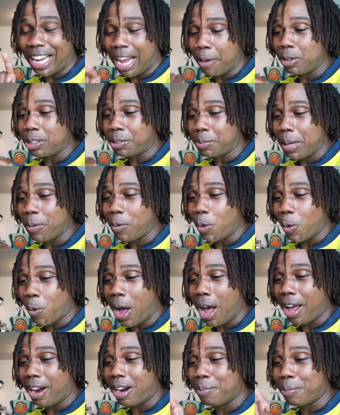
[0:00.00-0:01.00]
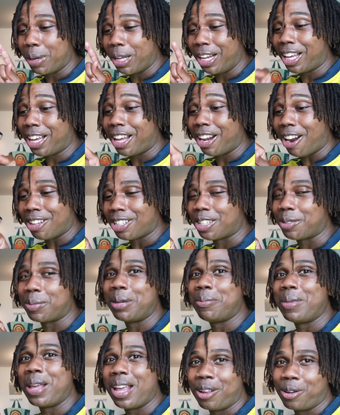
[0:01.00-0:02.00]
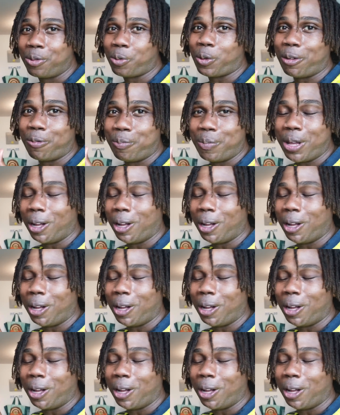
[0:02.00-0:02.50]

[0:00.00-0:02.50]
that was made with water, but it can also be made with